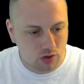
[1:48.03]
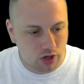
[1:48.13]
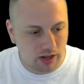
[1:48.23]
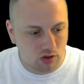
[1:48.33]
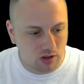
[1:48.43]

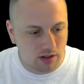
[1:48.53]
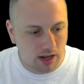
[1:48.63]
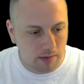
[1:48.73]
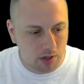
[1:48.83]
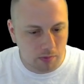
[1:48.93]
change the
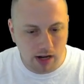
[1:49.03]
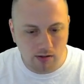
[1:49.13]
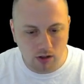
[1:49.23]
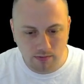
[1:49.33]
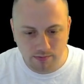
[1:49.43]
type to
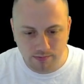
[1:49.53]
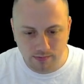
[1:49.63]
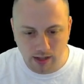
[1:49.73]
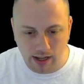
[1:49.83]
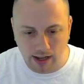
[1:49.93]
barrel,
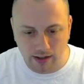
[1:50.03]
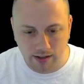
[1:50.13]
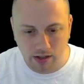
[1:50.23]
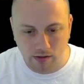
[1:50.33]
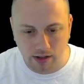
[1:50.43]

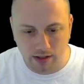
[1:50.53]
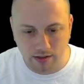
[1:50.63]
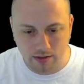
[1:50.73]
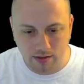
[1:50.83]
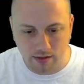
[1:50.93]
and here it
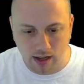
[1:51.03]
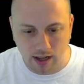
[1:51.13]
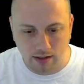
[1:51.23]
is